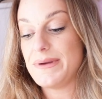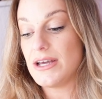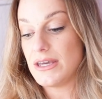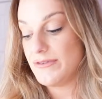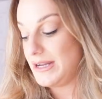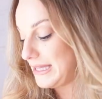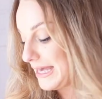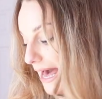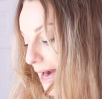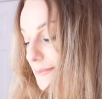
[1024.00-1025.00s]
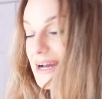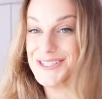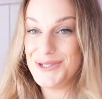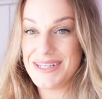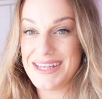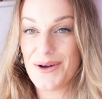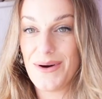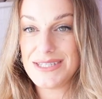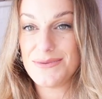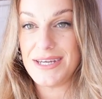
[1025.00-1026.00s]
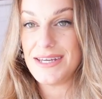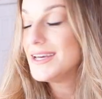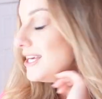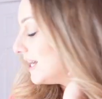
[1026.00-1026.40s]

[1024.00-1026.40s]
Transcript: been looking for a little cap, I do think they're quite sweet.